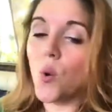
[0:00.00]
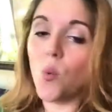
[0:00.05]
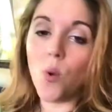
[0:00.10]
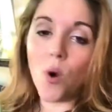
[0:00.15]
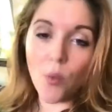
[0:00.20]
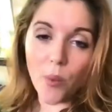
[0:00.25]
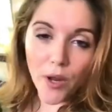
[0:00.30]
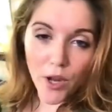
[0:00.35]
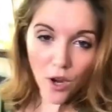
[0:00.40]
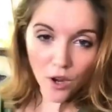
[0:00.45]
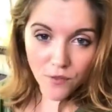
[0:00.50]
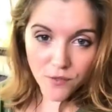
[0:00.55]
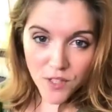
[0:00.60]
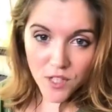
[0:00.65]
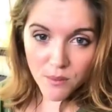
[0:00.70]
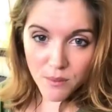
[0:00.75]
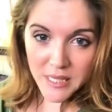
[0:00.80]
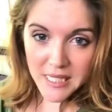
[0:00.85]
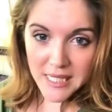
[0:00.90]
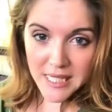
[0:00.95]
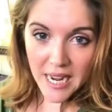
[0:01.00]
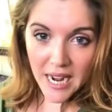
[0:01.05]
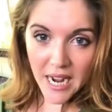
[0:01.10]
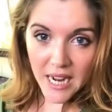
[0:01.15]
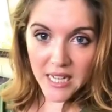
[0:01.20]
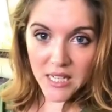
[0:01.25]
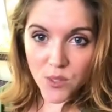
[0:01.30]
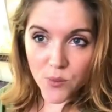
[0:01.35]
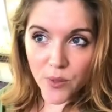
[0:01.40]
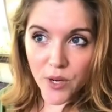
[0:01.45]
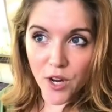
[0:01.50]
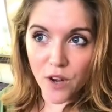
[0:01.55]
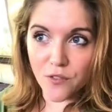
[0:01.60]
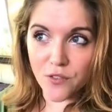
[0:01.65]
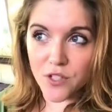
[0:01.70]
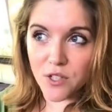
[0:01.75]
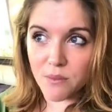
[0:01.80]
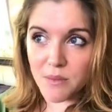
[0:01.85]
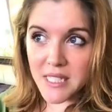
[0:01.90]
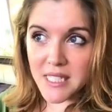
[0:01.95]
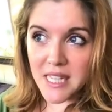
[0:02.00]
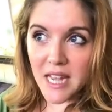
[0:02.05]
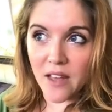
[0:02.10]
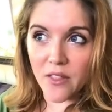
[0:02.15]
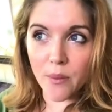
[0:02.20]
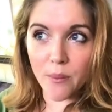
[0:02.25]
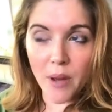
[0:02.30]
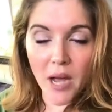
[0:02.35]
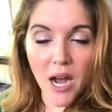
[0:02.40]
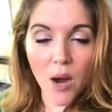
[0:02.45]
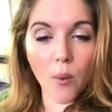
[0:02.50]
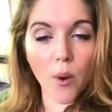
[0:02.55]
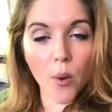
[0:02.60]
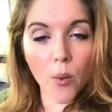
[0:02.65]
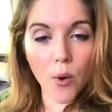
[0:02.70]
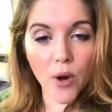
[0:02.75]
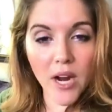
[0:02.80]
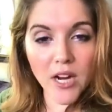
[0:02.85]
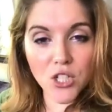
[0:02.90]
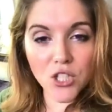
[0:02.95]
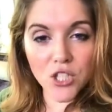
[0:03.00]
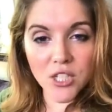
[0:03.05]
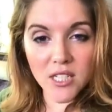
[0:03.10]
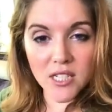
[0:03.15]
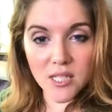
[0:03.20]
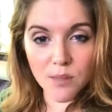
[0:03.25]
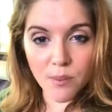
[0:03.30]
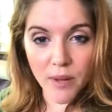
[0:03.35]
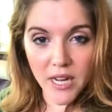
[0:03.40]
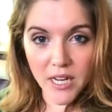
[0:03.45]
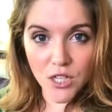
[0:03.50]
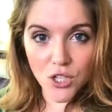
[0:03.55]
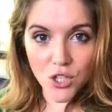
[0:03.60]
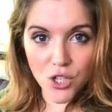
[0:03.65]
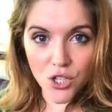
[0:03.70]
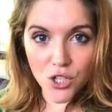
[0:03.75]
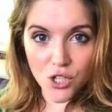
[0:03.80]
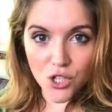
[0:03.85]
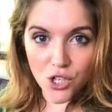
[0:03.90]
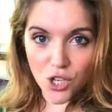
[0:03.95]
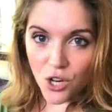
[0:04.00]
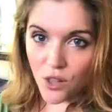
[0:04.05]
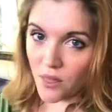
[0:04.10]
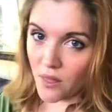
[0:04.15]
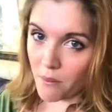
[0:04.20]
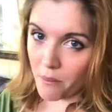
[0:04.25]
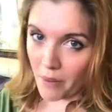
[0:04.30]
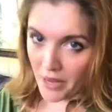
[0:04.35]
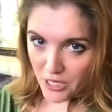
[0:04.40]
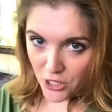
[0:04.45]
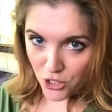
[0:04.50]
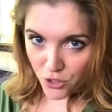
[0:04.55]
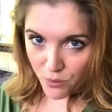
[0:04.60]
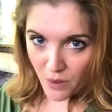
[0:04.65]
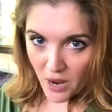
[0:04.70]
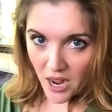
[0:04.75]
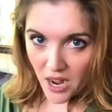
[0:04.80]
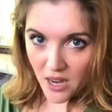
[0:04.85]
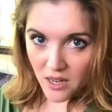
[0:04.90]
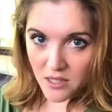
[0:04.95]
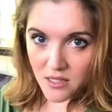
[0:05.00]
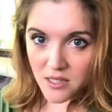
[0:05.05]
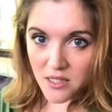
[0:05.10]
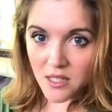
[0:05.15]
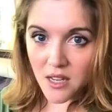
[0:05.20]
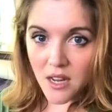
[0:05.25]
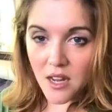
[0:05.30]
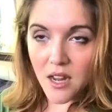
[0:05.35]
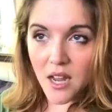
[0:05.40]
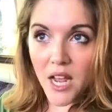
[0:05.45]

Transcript: What we often miss out is the part where we're actually explaining to the student the benchmarks,